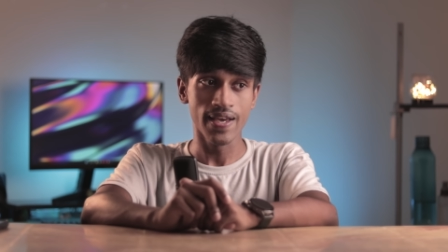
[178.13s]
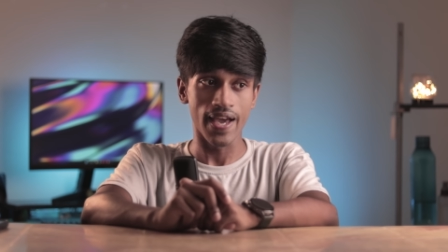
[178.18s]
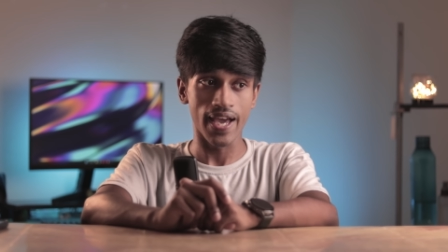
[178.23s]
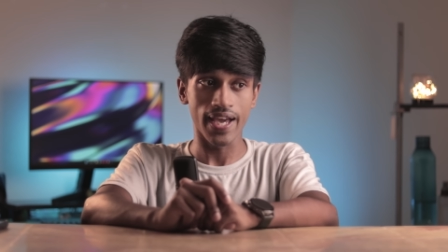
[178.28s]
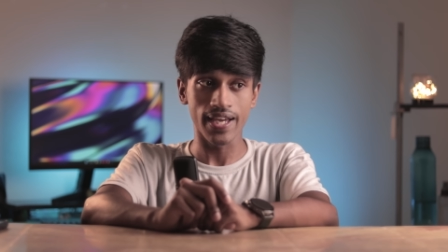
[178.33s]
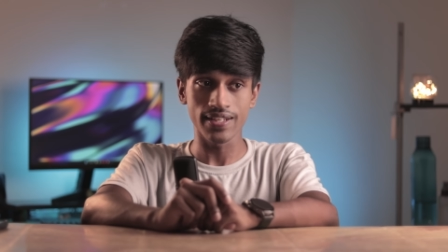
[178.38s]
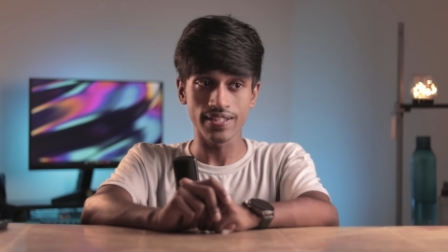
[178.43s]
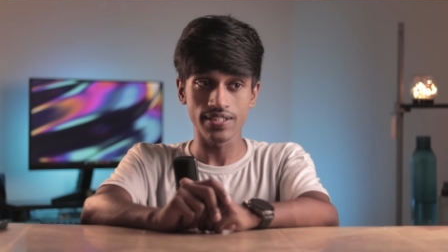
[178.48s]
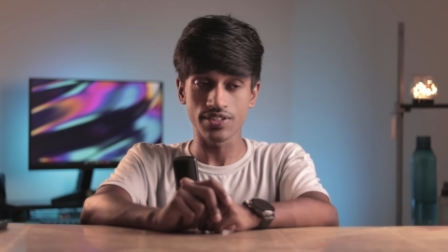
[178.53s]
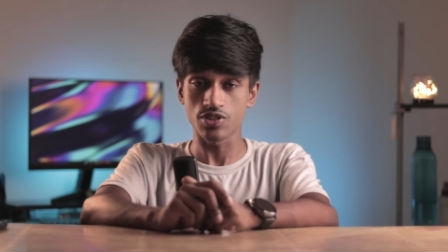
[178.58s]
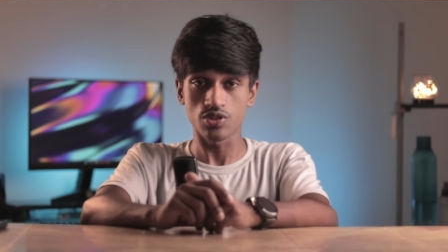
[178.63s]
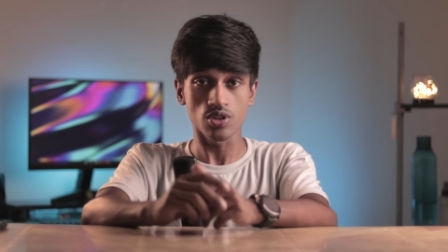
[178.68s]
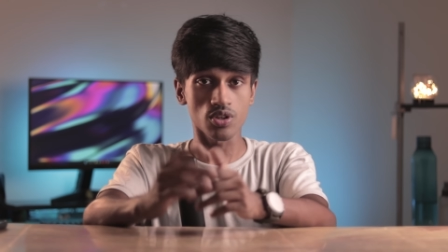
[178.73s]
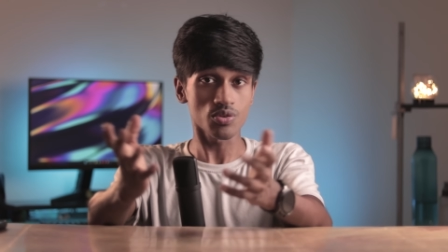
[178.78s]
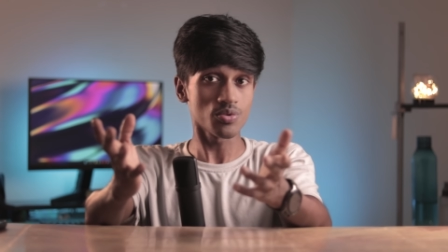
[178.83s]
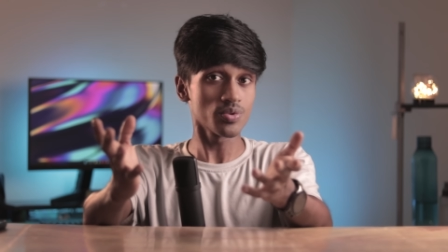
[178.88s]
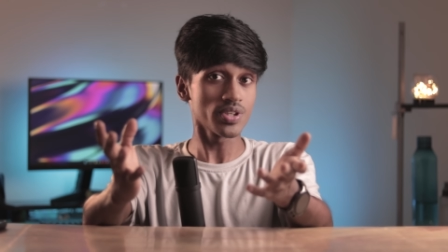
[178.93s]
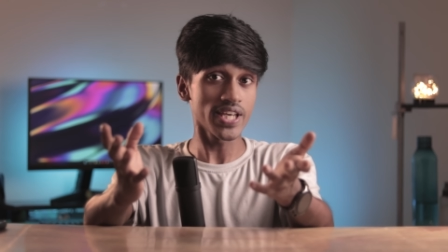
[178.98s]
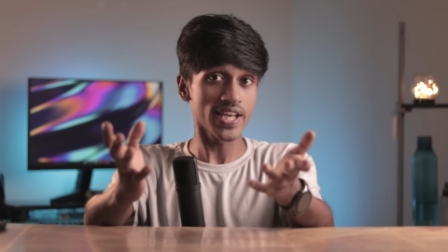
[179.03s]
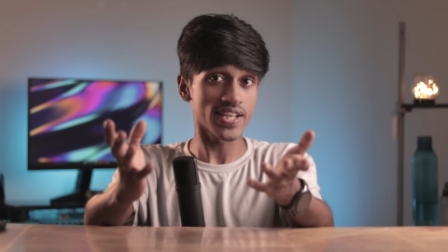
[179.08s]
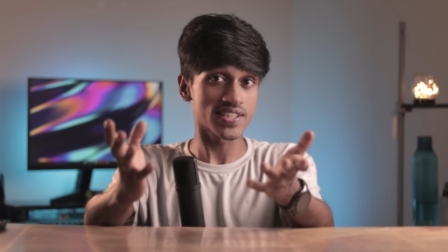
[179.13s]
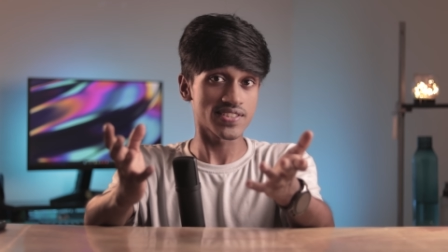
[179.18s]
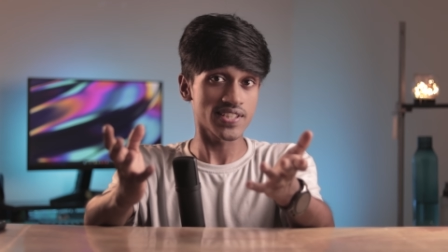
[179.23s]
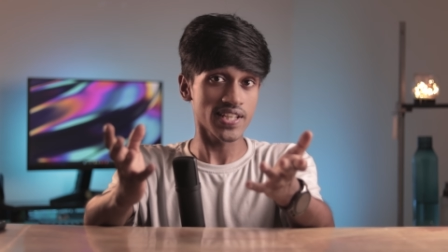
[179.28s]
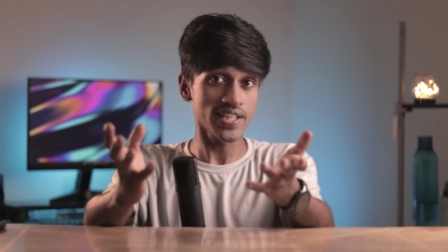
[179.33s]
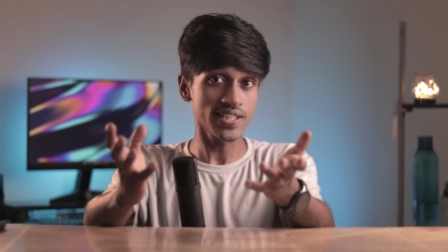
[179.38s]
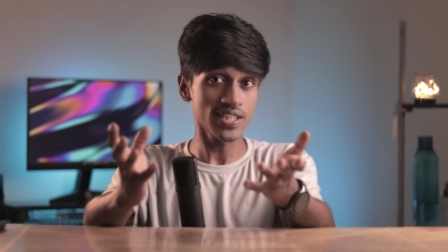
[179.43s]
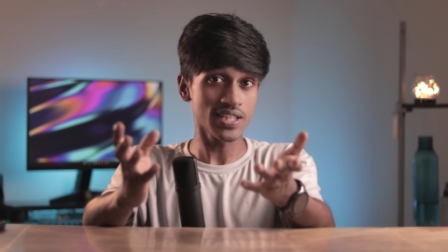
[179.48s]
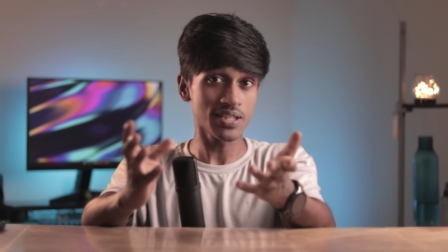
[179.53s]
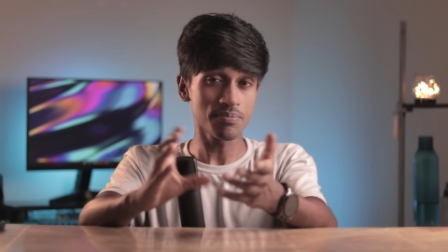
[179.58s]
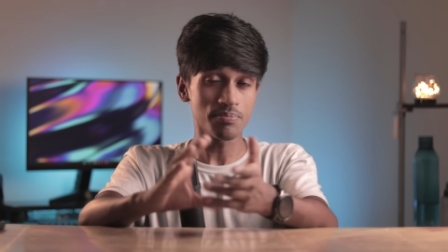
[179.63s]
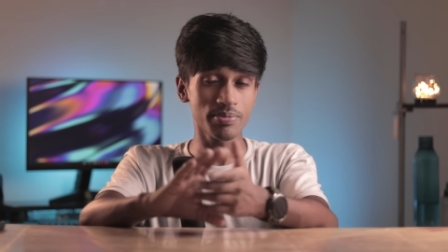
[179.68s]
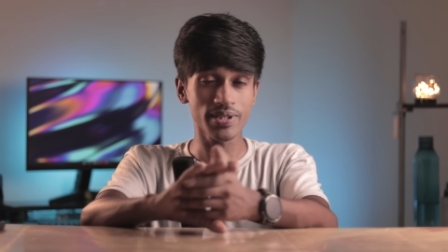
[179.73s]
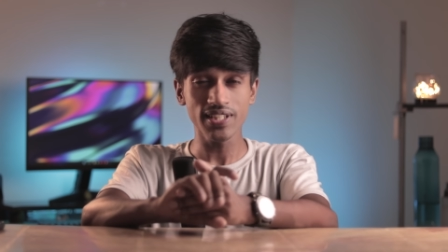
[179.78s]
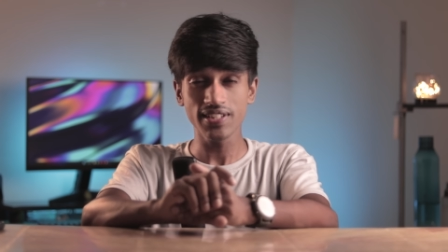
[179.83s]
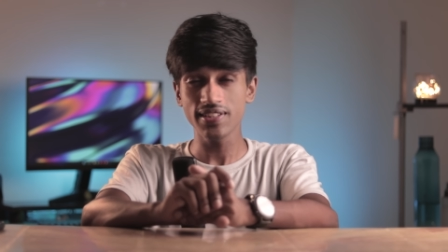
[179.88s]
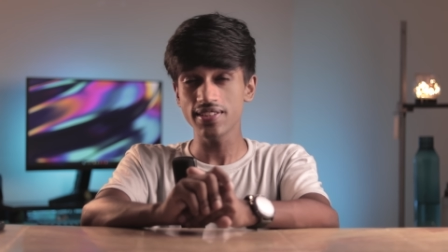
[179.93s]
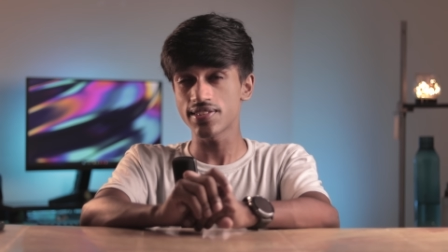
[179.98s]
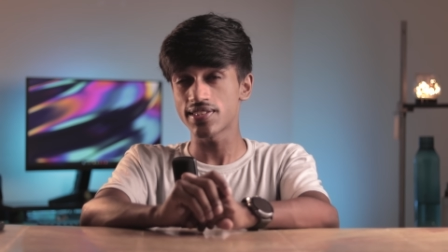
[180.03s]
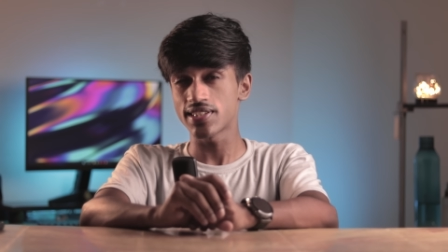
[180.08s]
And it's not only exciting,
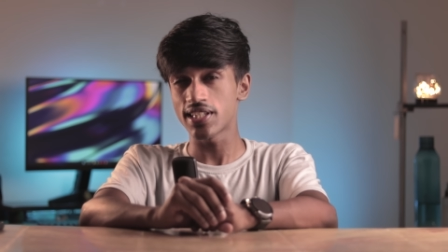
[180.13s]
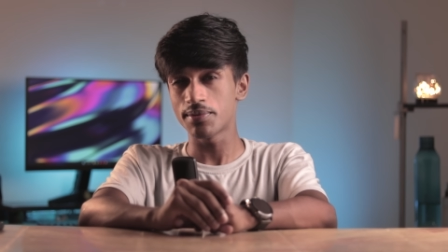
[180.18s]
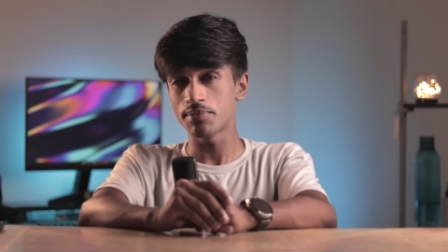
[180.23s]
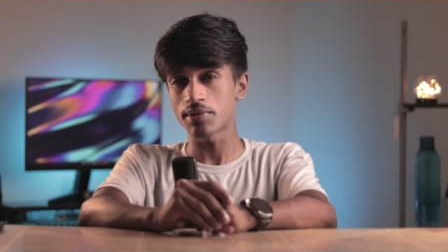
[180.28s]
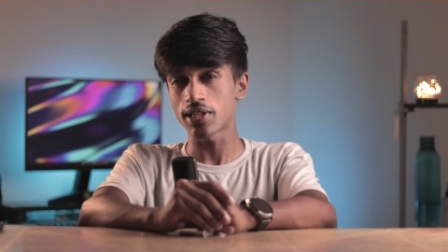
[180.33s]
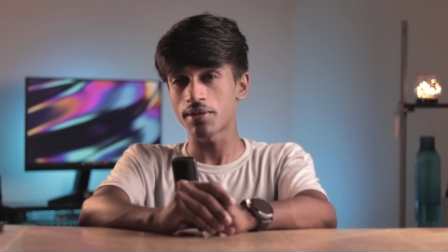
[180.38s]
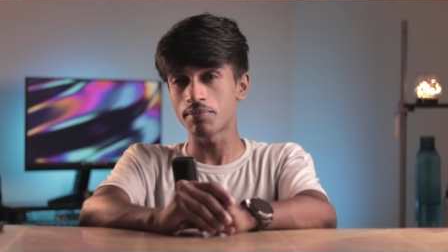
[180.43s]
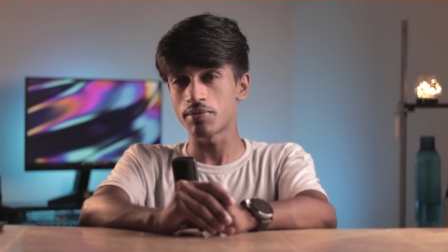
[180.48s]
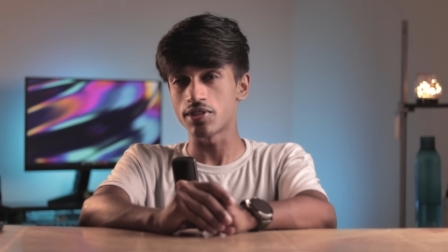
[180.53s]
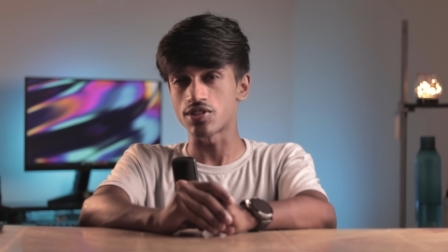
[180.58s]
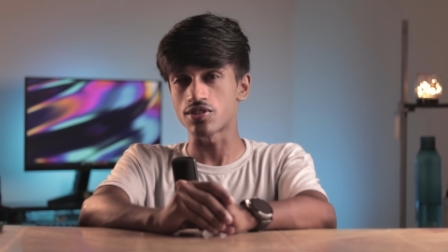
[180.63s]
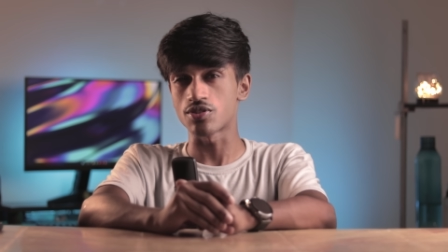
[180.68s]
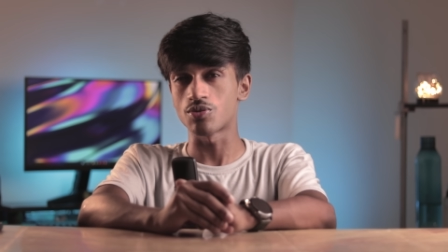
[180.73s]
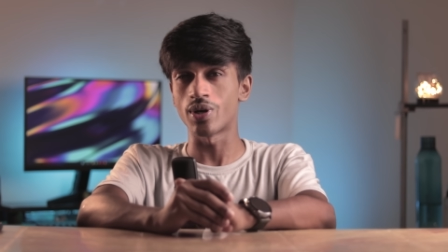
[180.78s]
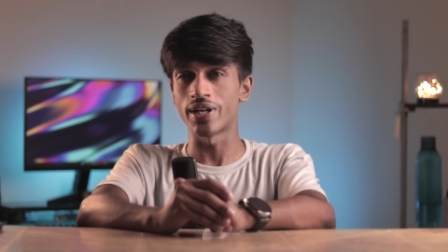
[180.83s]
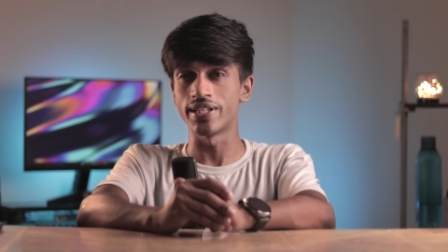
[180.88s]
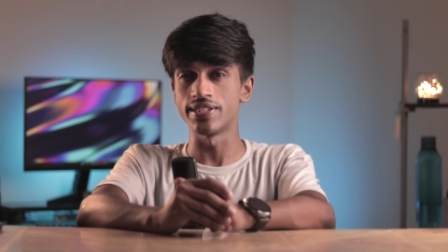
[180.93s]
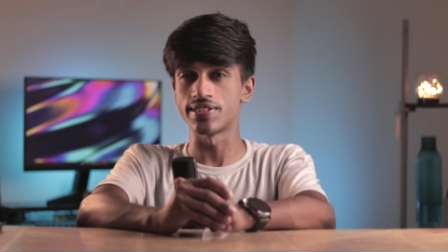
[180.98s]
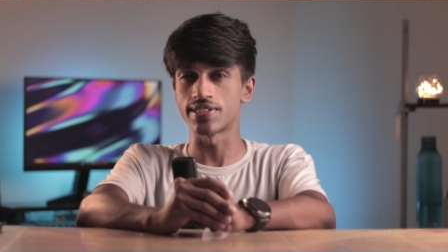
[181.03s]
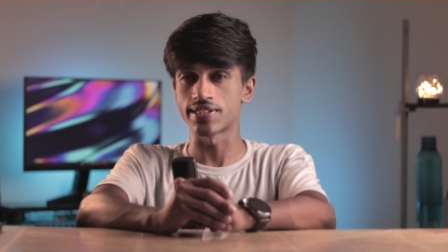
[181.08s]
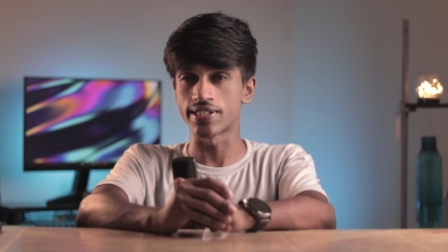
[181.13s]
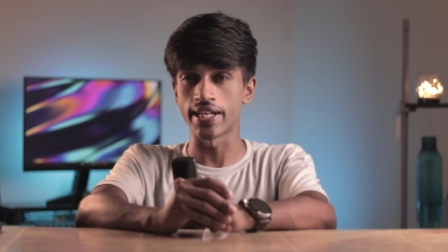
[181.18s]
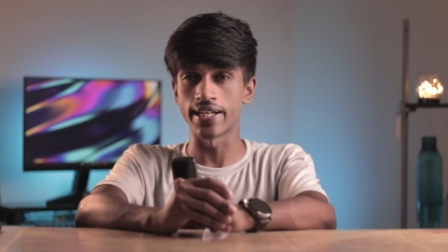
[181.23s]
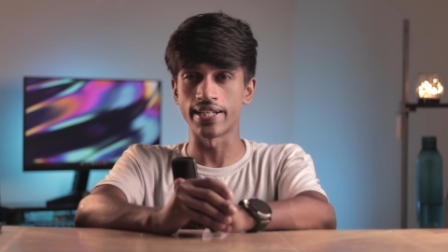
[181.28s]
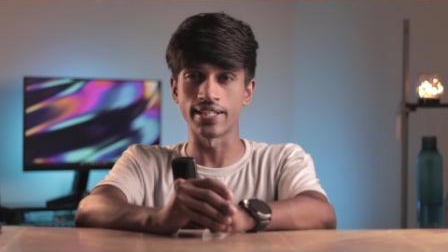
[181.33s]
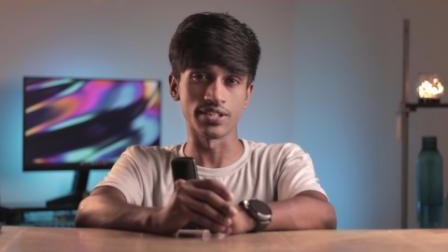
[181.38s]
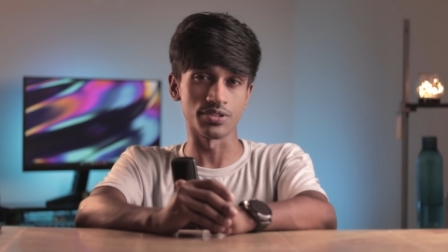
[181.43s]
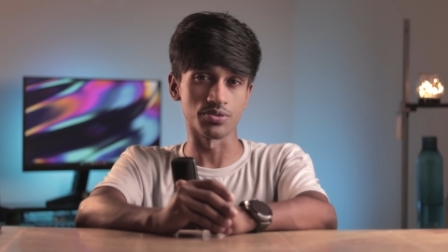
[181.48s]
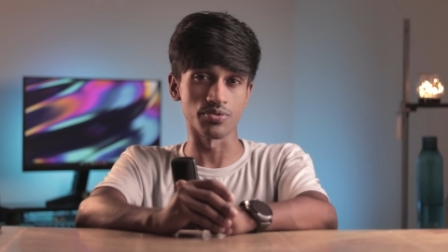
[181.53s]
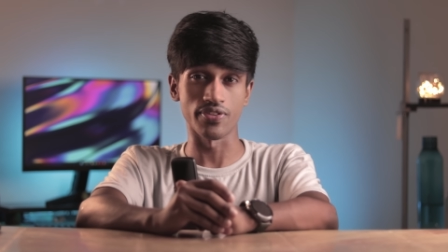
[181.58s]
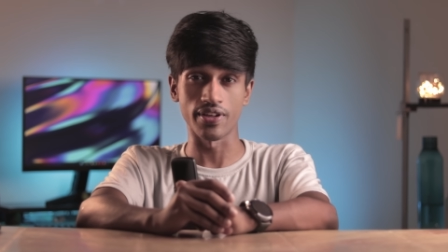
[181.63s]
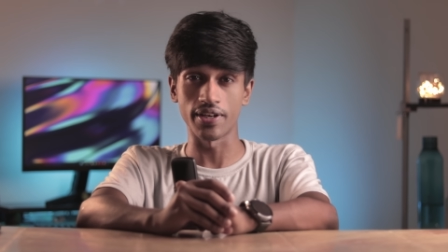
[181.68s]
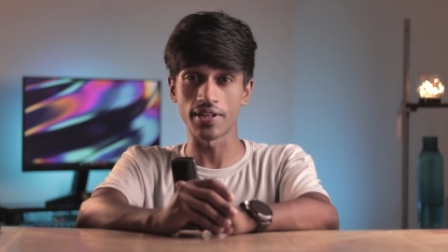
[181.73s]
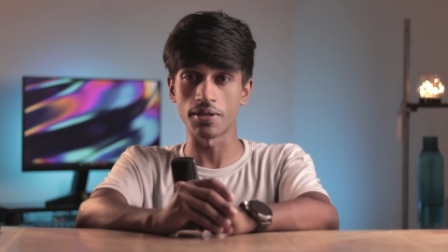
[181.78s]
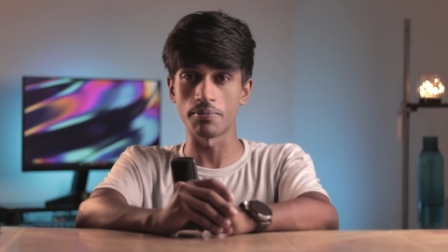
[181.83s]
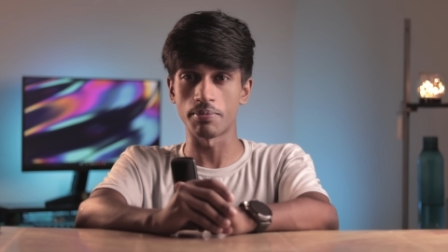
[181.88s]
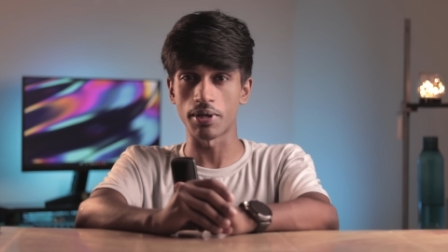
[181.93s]
but at the same time it's quite scary to think